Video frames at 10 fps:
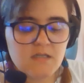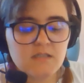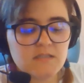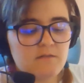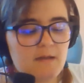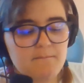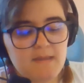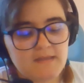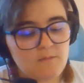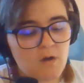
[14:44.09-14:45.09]
So I'm
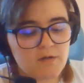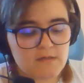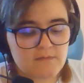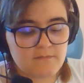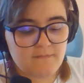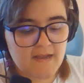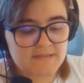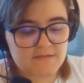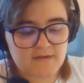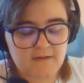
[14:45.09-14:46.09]
making water even
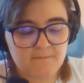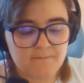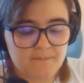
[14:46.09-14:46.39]
faster now.